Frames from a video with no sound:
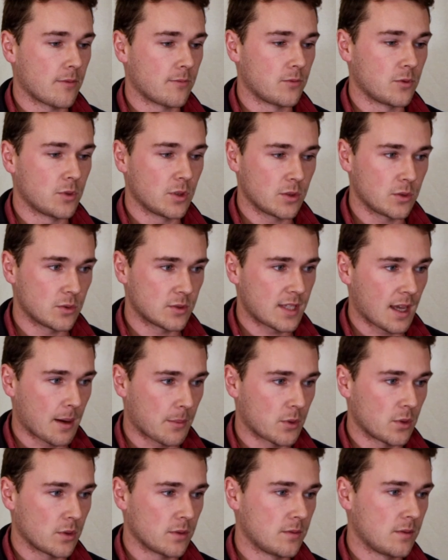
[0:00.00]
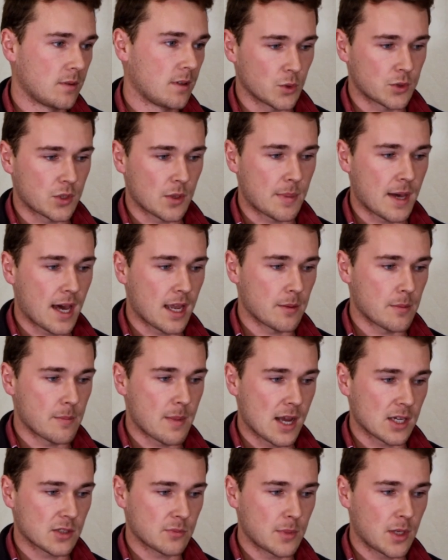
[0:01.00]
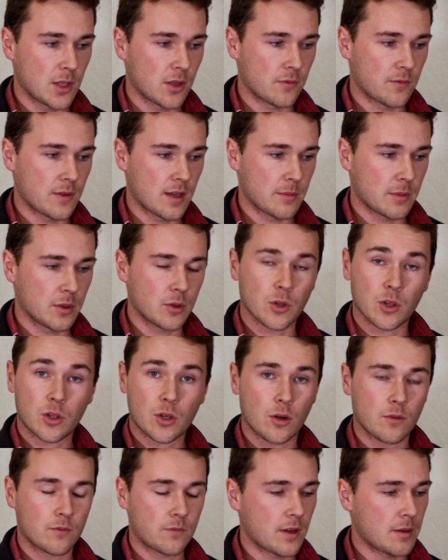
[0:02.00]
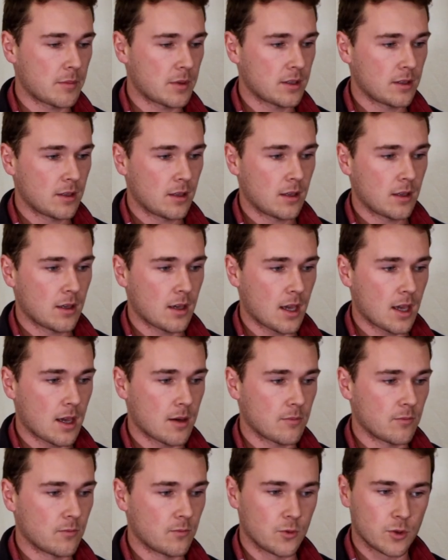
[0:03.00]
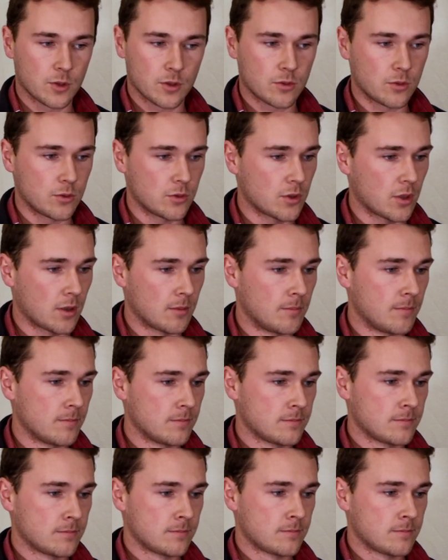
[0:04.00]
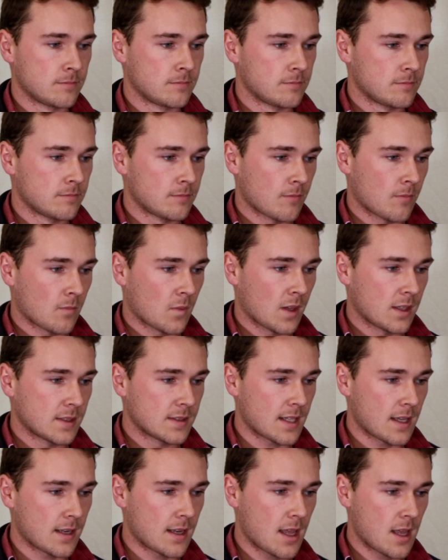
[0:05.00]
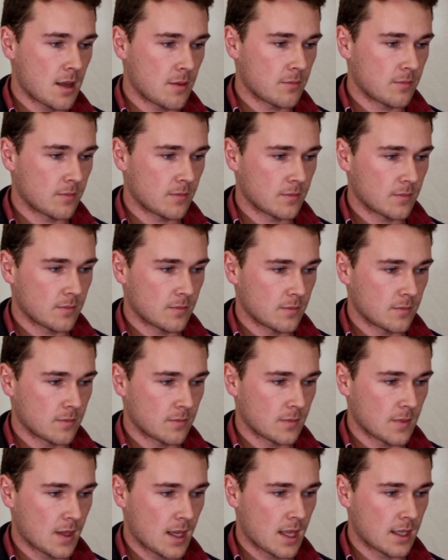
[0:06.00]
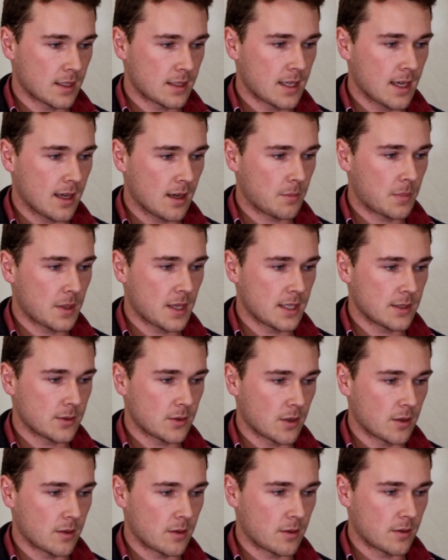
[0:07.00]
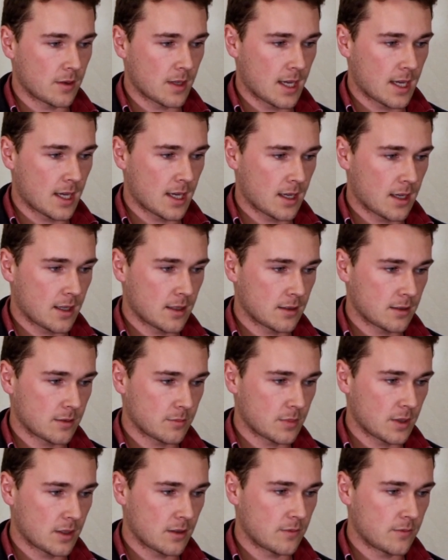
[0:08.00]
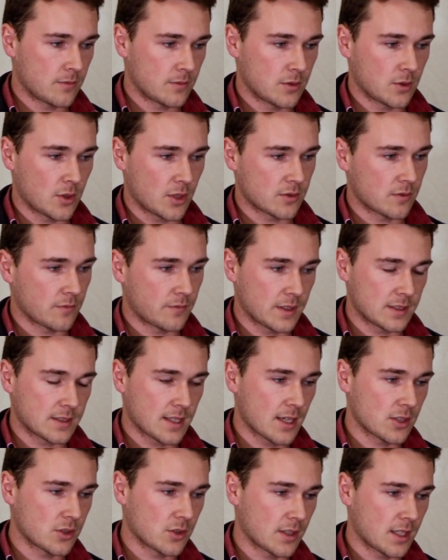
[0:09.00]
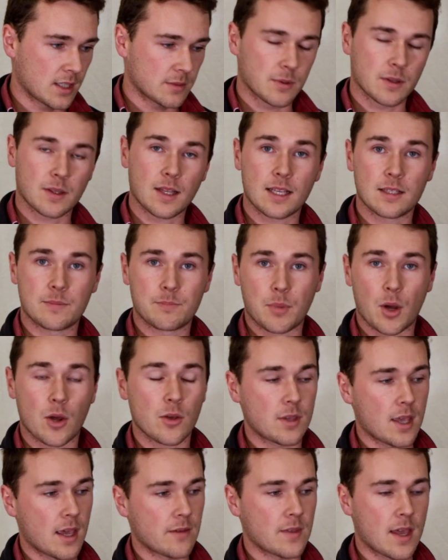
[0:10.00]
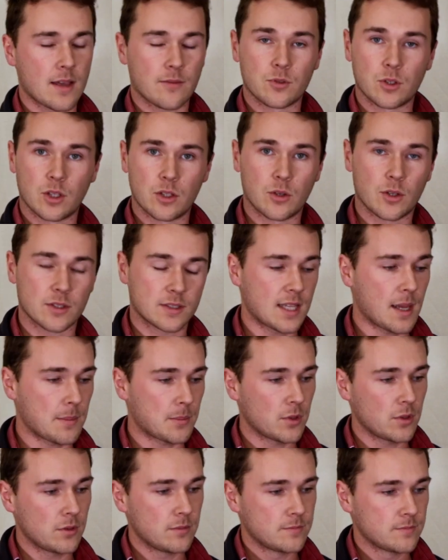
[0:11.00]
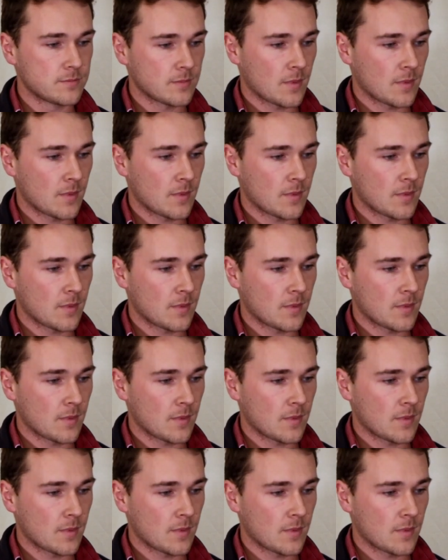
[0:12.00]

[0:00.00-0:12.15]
really good taproot. Also part of the marshmallow family or the cotton family. Really cool crop. Sun hemp and cowpeas got a bit of nitrogen fixation, I guess, but these both have that really nice taproot.